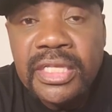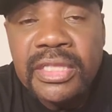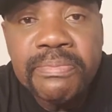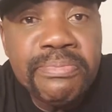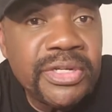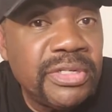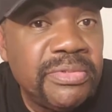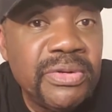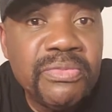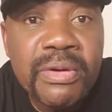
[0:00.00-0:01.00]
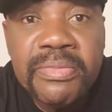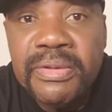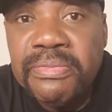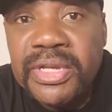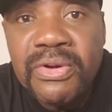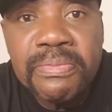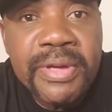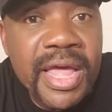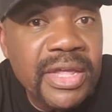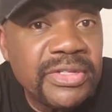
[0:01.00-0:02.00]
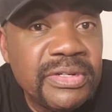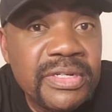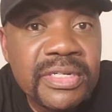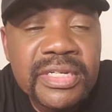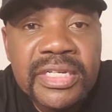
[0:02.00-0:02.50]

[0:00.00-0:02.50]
The bishop didn't want me to be no pastor.